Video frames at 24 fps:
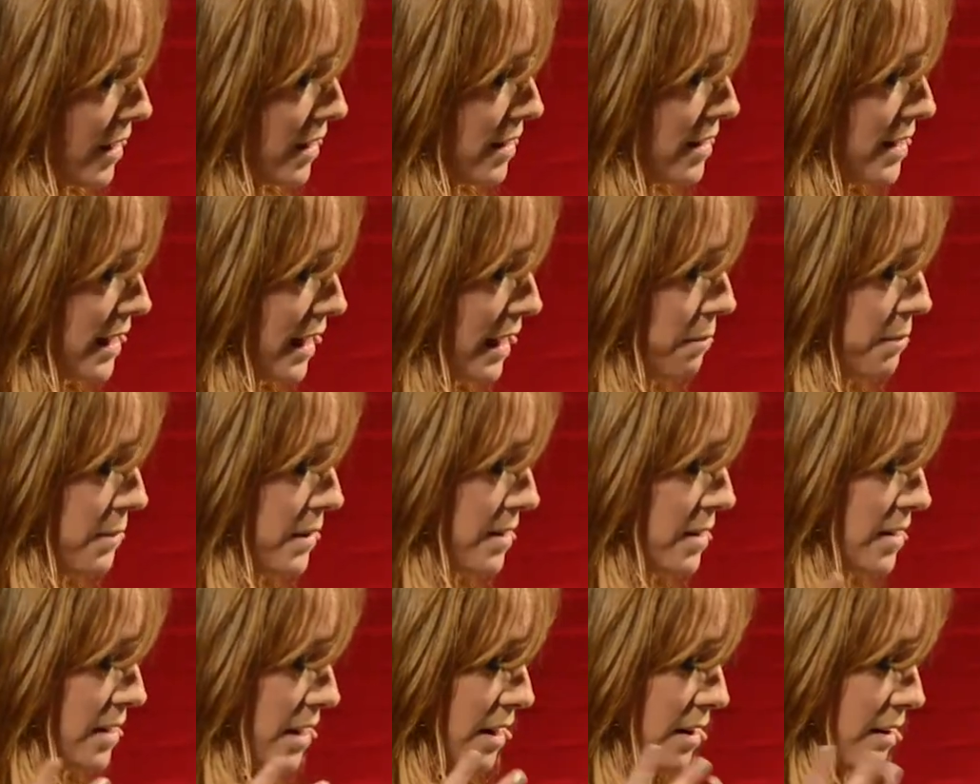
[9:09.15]

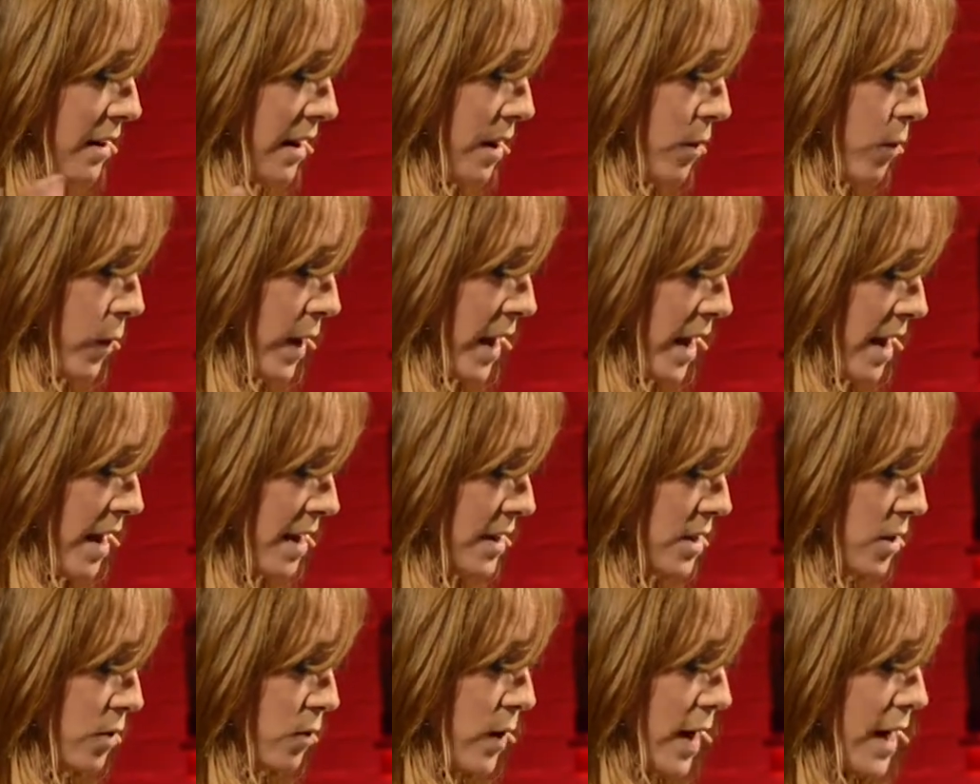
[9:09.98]
Seems that we
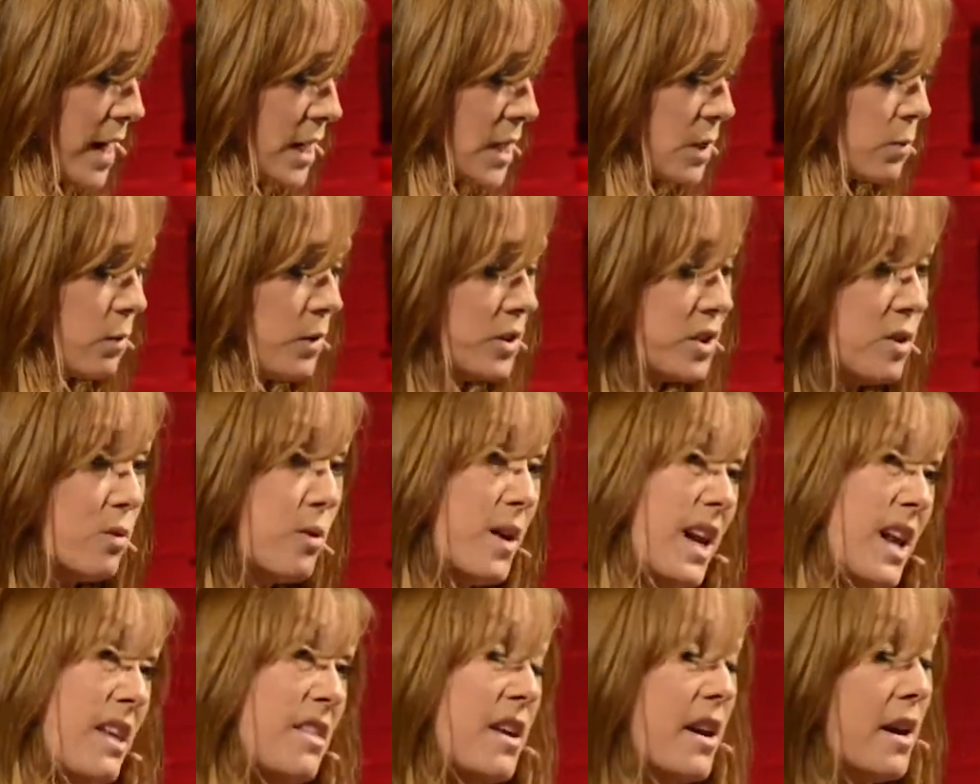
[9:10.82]
as a race will do
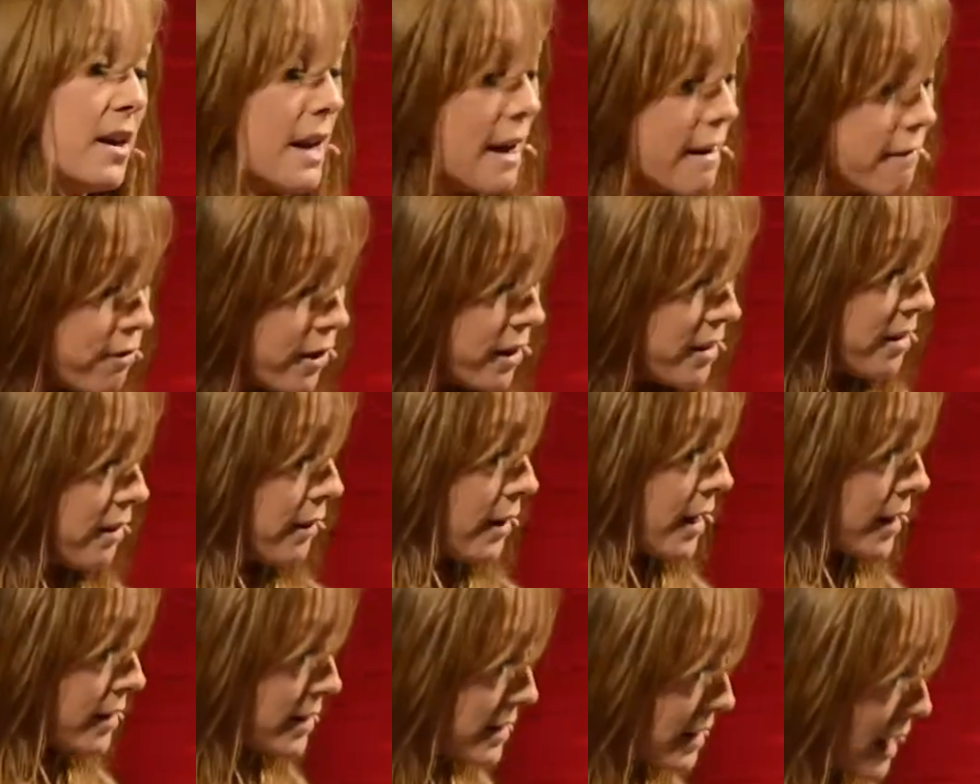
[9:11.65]
anything and
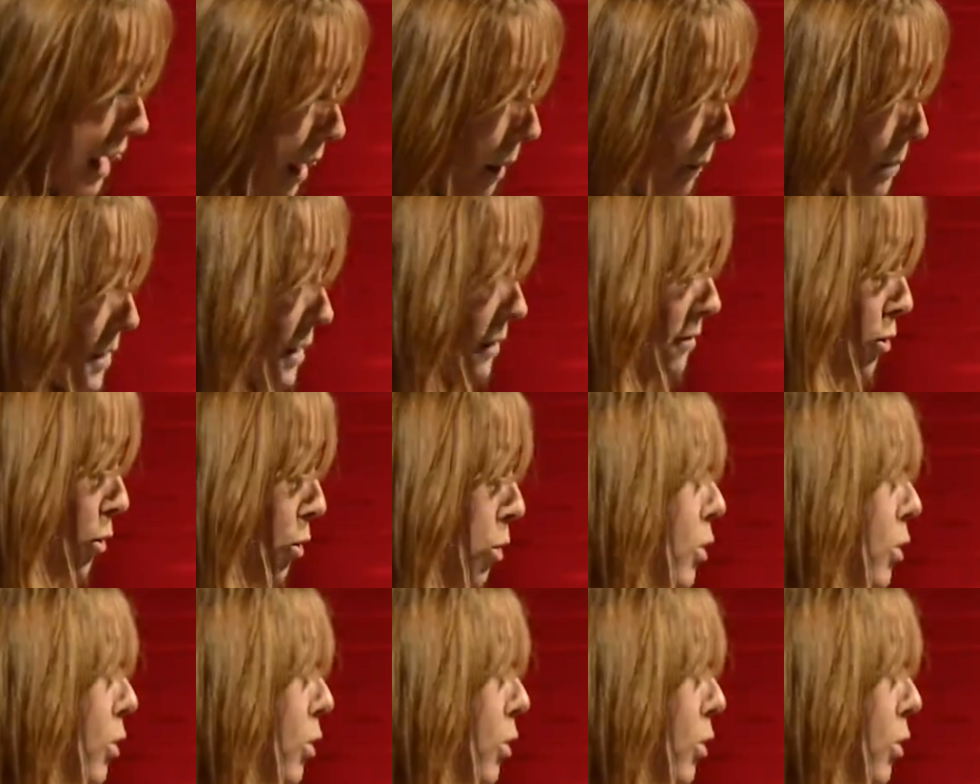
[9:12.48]
everything except, of